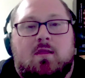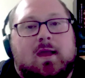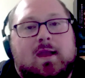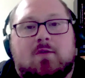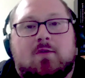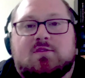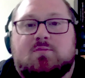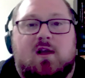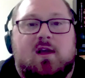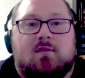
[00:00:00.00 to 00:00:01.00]
like an ankle
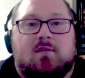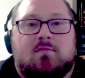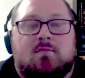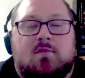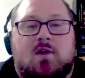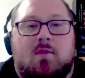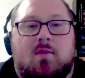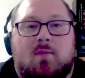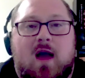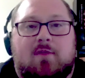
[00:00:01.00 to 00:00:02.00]
sprain
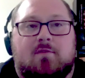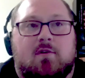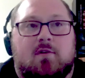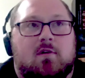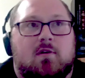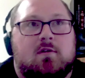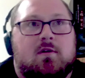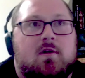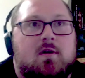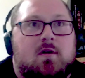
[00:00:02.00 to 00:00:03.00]
coming back for
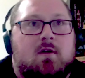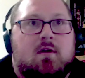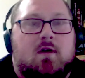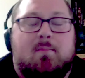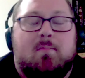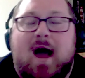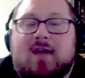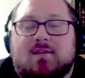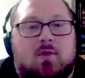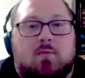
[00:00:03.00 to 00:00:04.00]
a
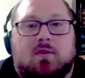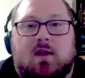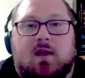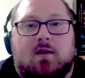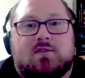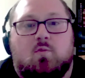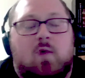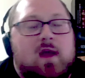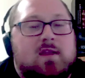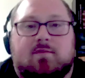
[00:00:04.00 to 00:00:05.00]
basketball player is
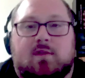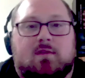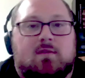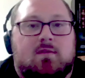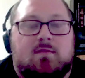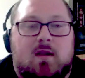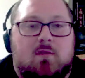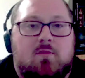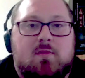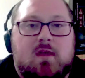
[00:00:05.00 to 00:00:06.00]
way different than
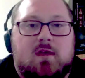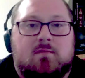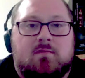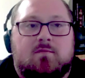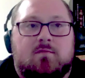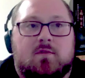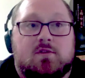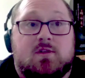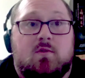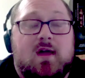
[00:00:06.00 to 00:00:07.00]
it would be for
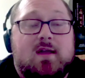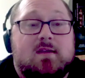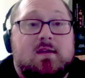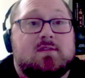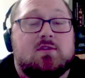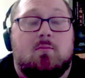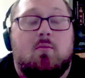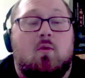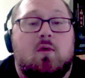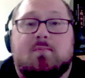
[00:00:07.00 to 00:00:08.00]
someone that needs to do a
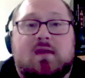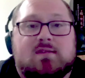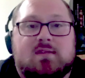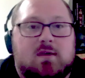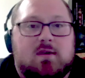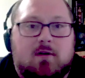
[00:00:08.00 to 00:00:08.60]
point piece in the